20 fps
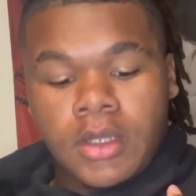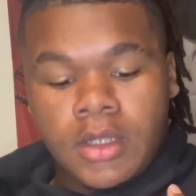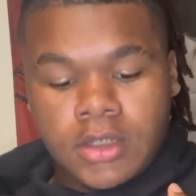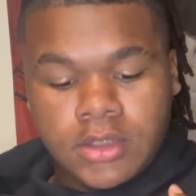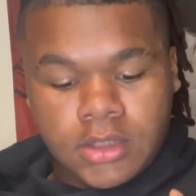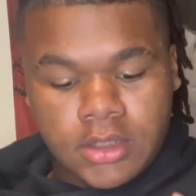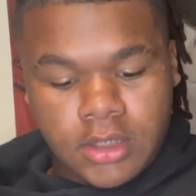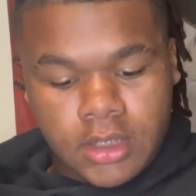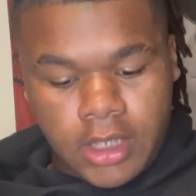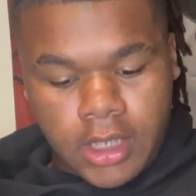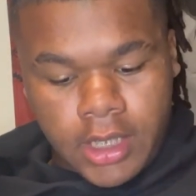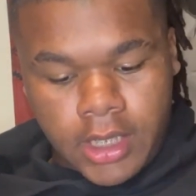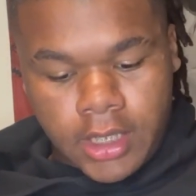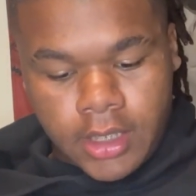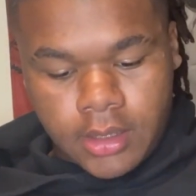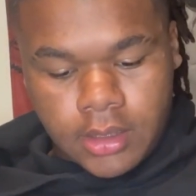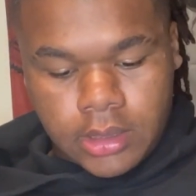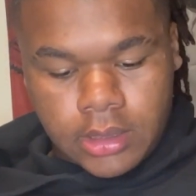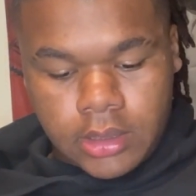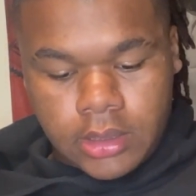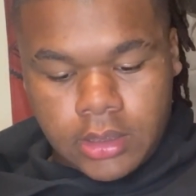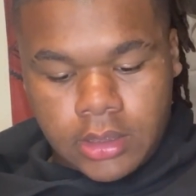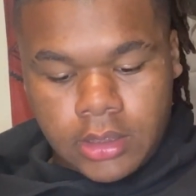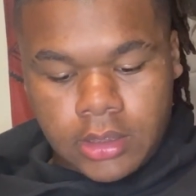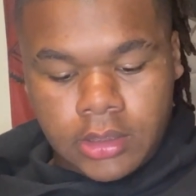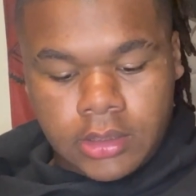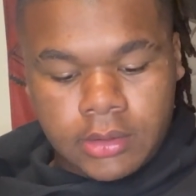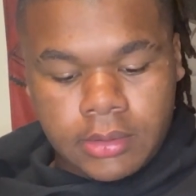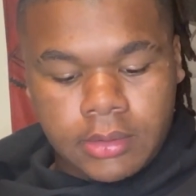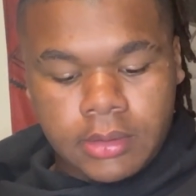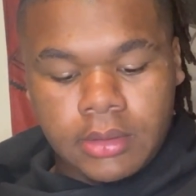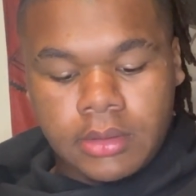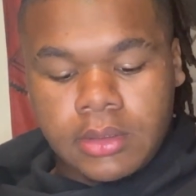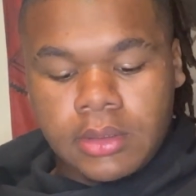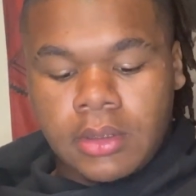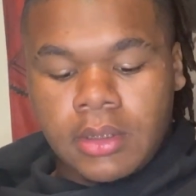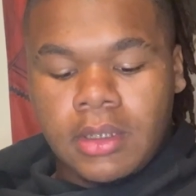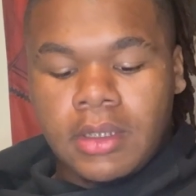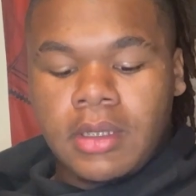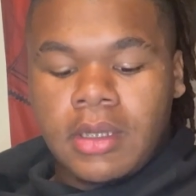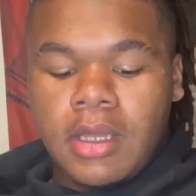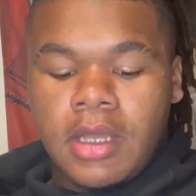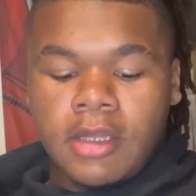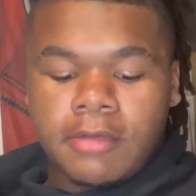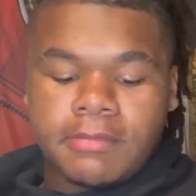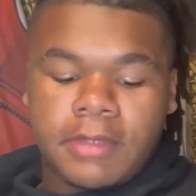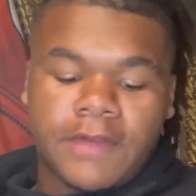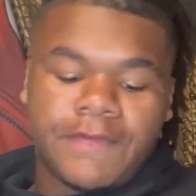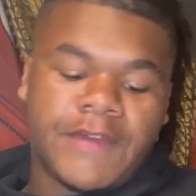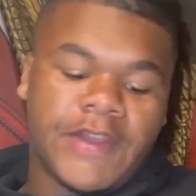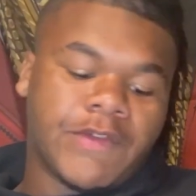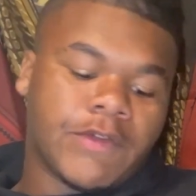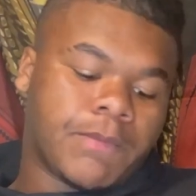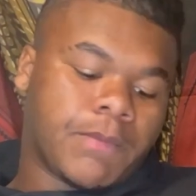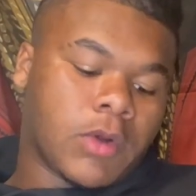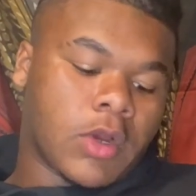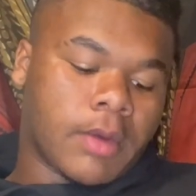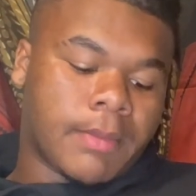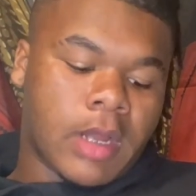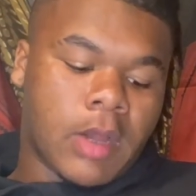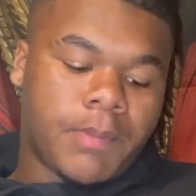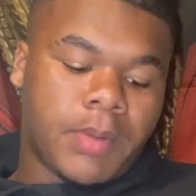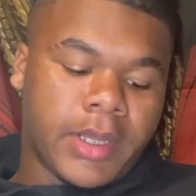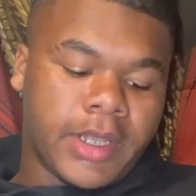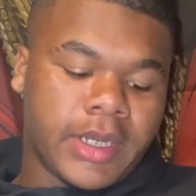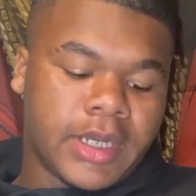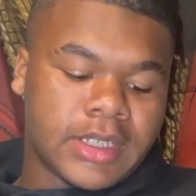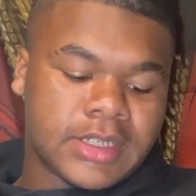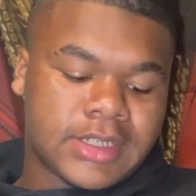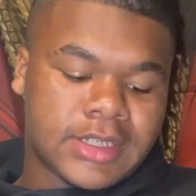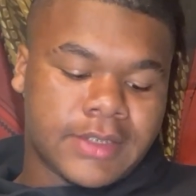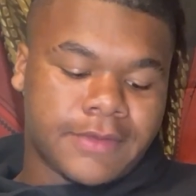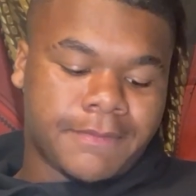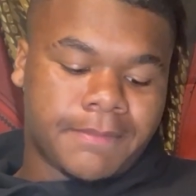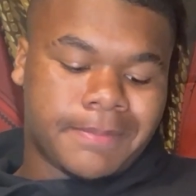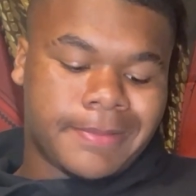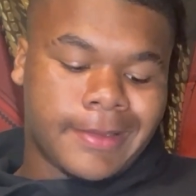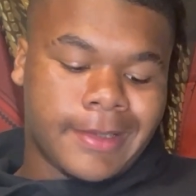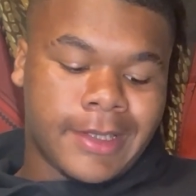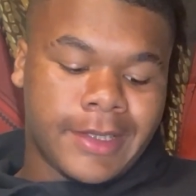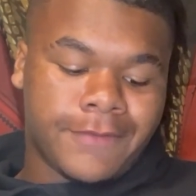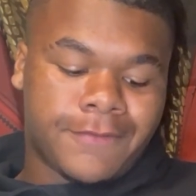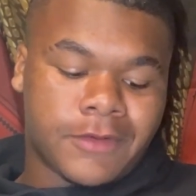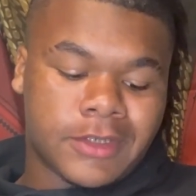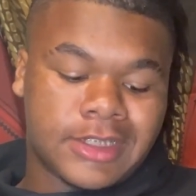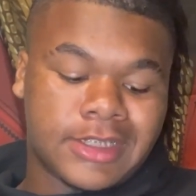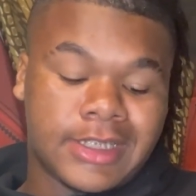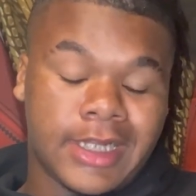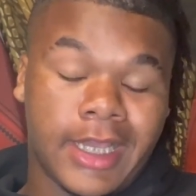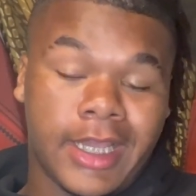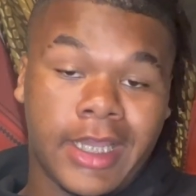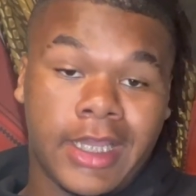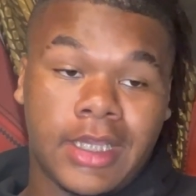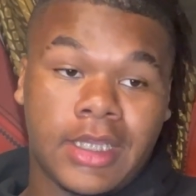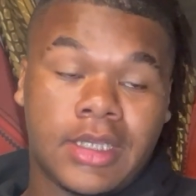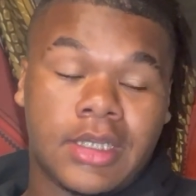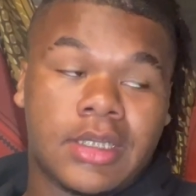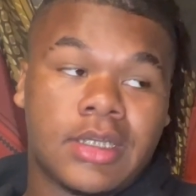So that. Uh, my favorite part about playing is playing for state